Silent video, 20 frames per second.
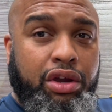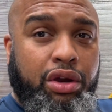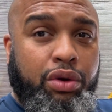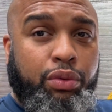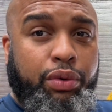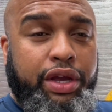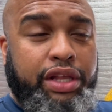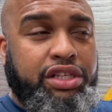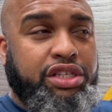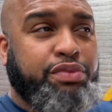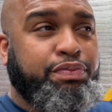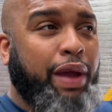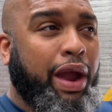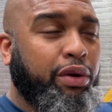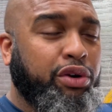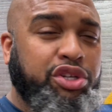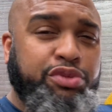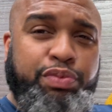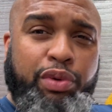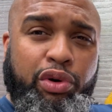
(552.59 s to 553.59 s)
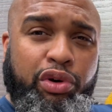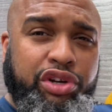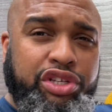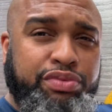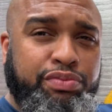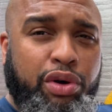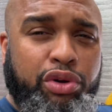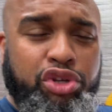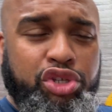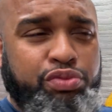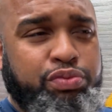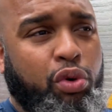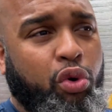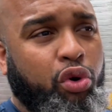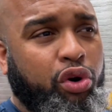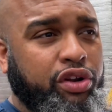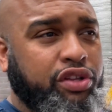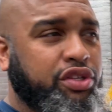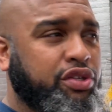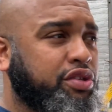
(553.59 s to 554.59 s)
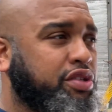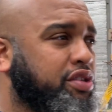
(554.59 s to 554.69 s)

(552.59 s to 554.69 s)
Witz Power Sports, Motorsports,